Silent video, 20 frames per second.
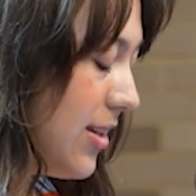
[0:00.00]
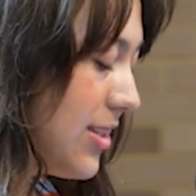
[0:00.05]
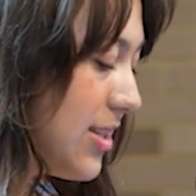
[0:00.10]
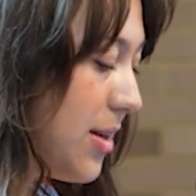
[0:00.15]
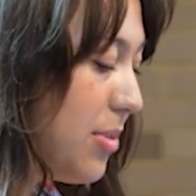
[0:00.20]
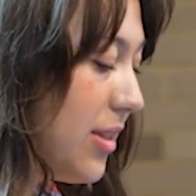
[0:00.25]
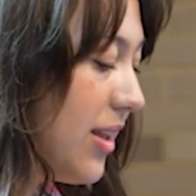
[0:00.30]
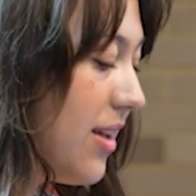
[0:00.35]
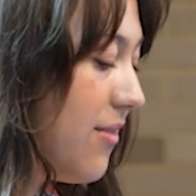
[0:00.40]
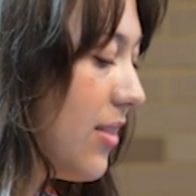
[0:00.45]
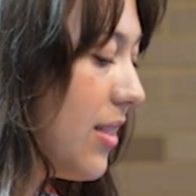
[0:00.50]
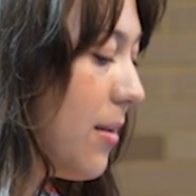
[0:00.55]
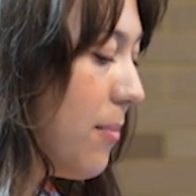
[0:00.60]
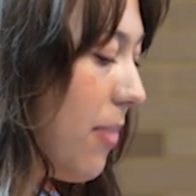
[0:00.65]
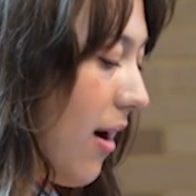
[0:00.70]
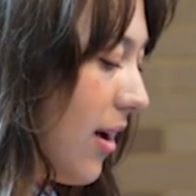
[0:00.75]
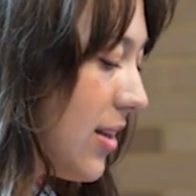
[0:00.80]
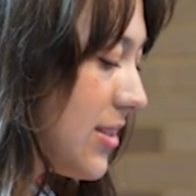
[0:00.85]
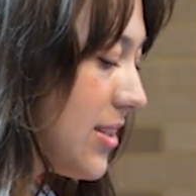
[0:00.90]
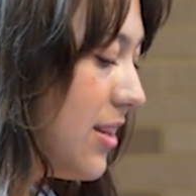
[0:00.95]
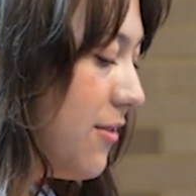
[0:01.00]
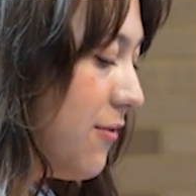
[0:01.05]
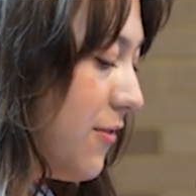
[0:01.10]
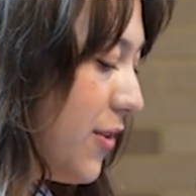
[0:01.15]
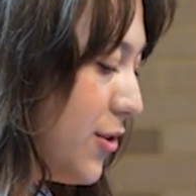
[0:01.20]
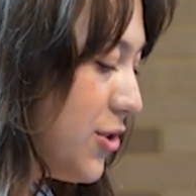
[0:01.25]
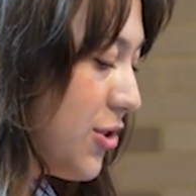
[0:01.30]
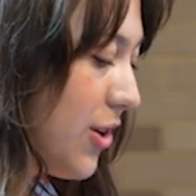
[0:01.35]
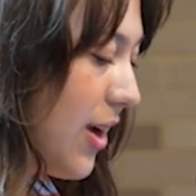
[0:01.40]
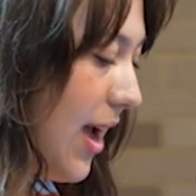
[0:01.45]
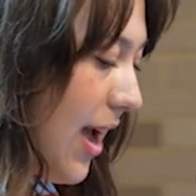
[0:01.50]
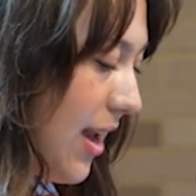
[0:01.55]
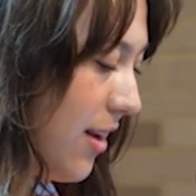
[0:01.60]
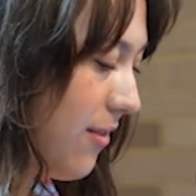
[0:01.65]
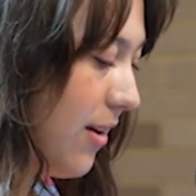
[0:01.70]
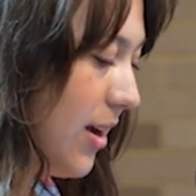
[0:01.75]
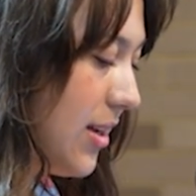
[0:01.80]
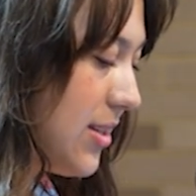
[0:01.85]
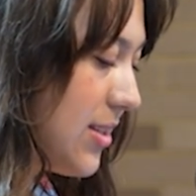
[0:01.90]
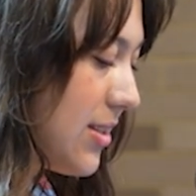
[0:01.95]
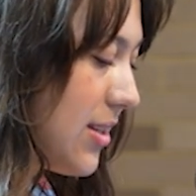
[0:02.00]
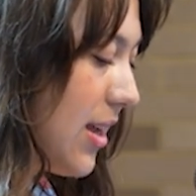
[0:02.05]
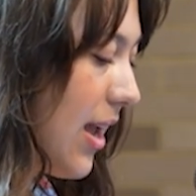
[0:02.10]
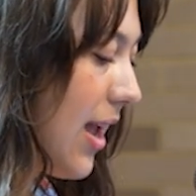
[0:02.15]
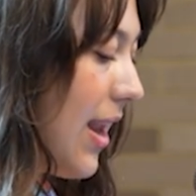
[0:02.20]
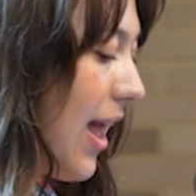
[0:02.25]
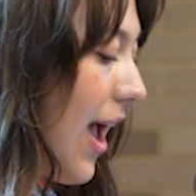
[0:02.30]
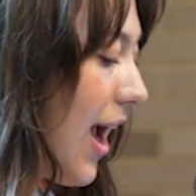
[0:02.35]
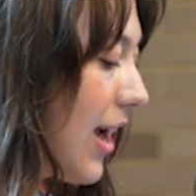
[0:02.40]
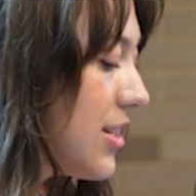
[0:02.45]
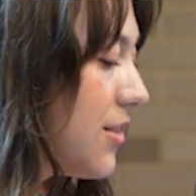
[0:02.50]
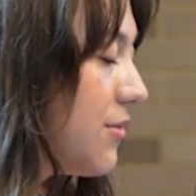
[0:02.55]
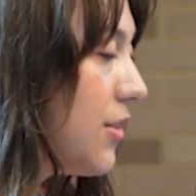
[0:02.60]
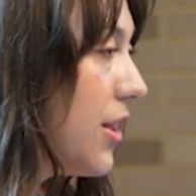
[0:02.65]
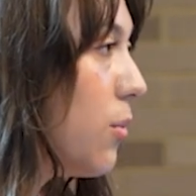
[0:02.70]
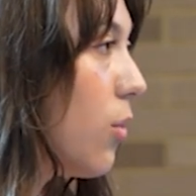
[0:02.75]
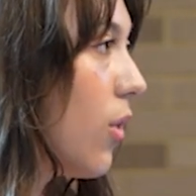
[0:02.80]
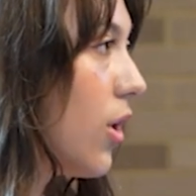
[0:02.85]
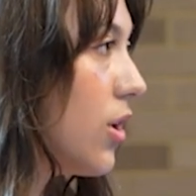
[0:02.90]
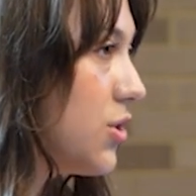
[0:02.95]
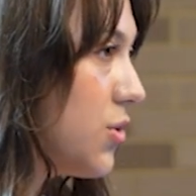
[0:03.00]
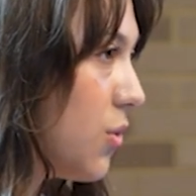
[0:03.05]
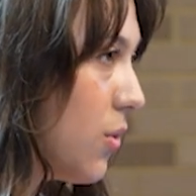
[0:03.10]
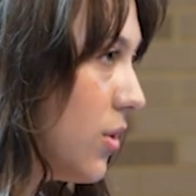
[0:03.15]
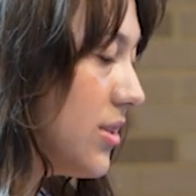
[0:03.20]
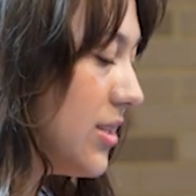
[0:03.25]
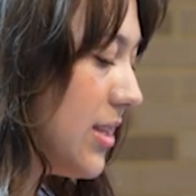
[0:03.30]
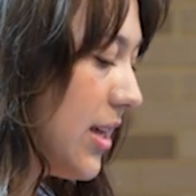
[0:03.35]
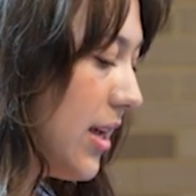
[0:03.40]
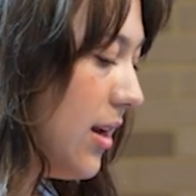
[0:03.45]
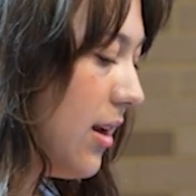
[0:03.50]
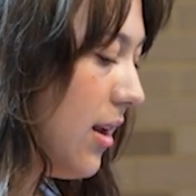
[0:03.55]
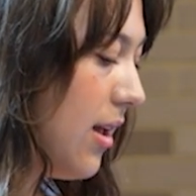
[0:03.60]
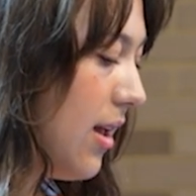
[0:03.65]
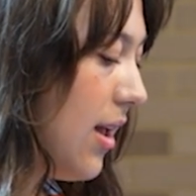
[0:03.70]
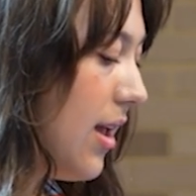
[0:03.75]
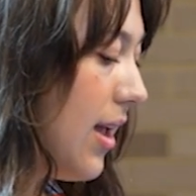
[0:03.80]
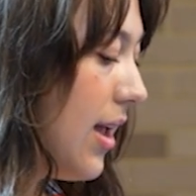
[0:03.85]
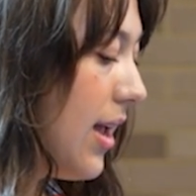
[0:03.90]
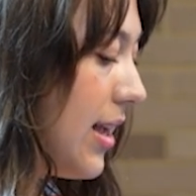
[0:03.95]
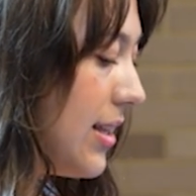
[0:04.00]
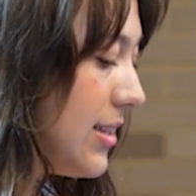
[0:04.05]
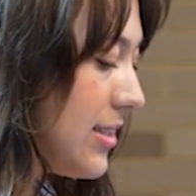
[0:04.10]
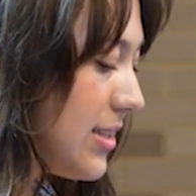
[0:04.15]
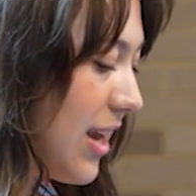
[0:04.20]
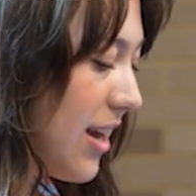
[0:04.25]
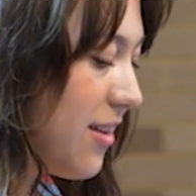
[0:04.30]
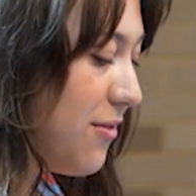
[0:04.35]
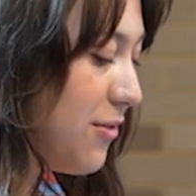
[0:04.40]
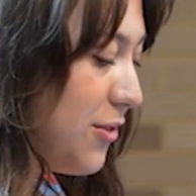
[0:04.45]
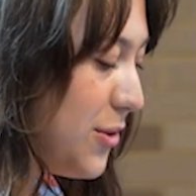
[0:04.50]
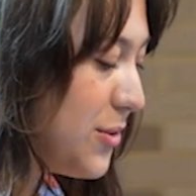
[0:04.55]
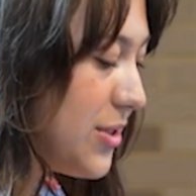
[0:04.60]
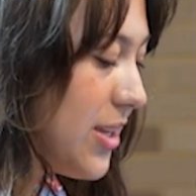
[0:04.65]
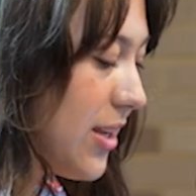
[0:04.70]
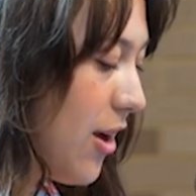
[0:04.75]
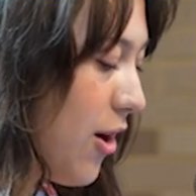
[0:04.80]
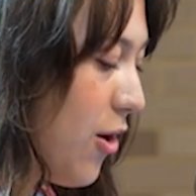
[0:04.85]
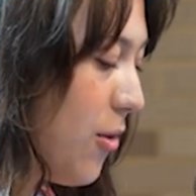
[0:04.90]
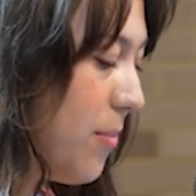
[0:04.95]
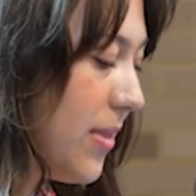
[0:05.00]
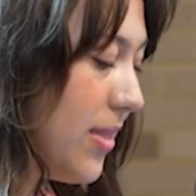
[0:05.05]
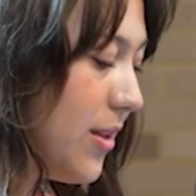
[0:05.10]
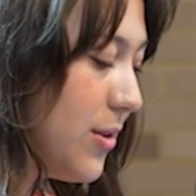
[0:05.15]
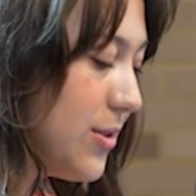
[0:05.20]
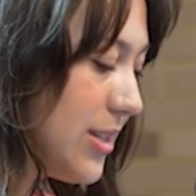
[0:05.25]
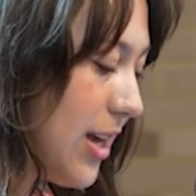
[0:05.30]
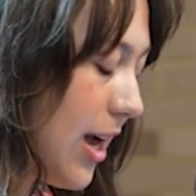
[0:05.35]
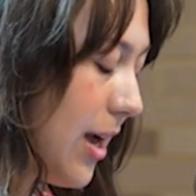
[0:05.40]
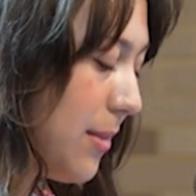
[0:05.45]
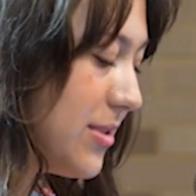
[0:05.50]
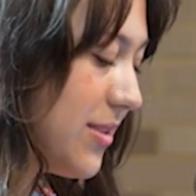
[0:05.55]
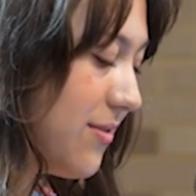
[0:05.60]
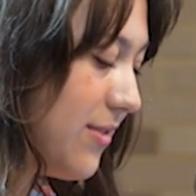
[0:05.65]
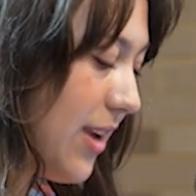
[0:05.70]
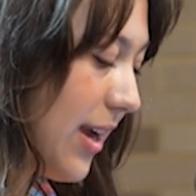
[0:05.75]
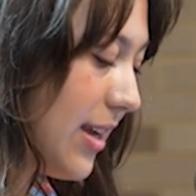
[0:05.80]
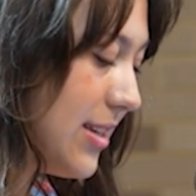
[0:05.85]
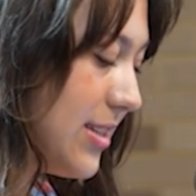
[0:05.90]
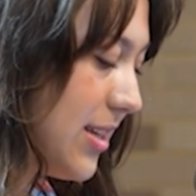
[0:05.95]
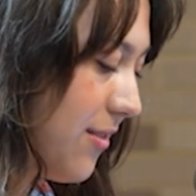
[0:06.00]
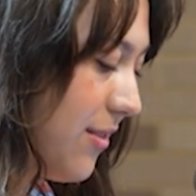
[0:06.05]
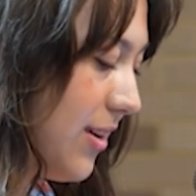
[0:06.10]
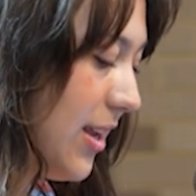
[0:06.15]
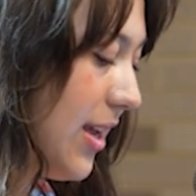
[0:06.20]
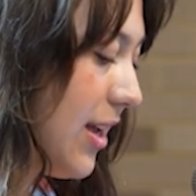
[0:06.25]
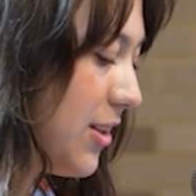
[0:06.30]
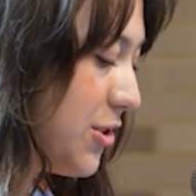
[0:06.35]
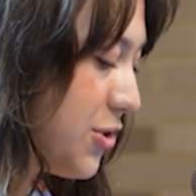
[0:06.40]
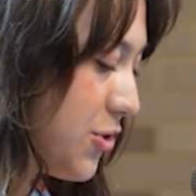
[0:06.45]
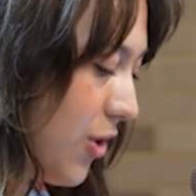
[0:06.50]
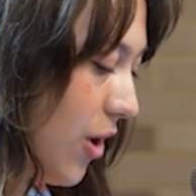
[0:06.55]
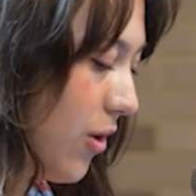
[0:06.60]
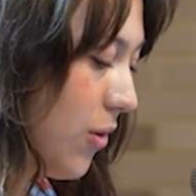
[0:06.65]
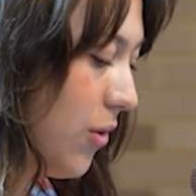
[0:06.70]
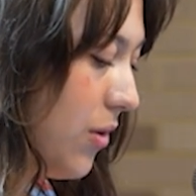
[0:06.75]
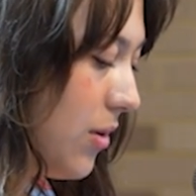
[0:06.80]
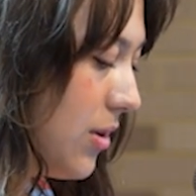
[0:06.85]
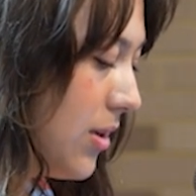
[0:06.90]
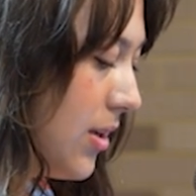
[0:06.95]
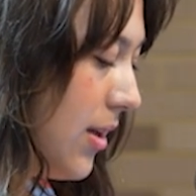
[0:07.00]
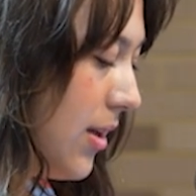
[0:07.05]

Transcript: to believe in the positive future ahead of us and actively work towards it instead of losing hope in those times of negativity and struggle.